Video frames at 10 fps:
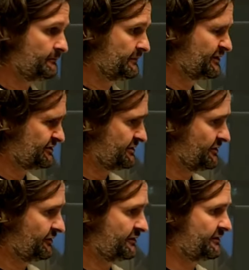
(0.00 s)
Because in
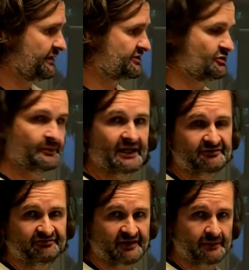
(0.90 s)
the other direction, we had
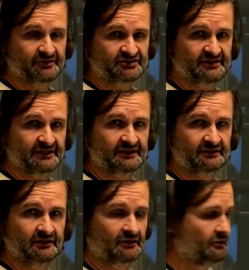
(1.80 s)
fibers taking
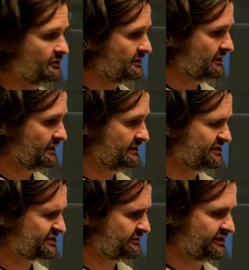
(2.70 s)
the load. In
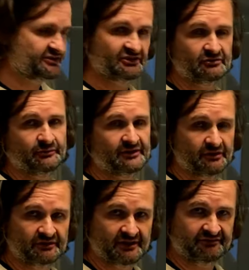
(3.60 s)
this direction, we
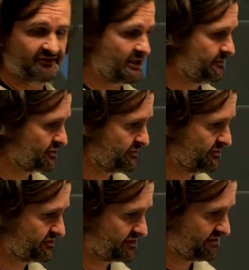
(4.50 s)
don't have fibers. We
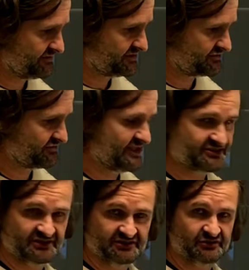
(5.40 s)
just have this
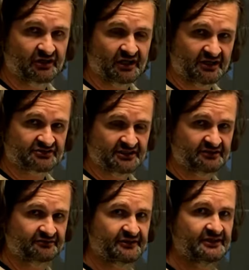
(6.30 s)
resin to glass
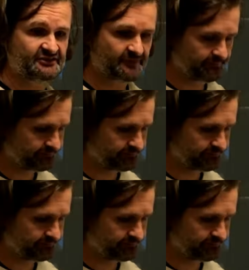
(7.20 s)
interface.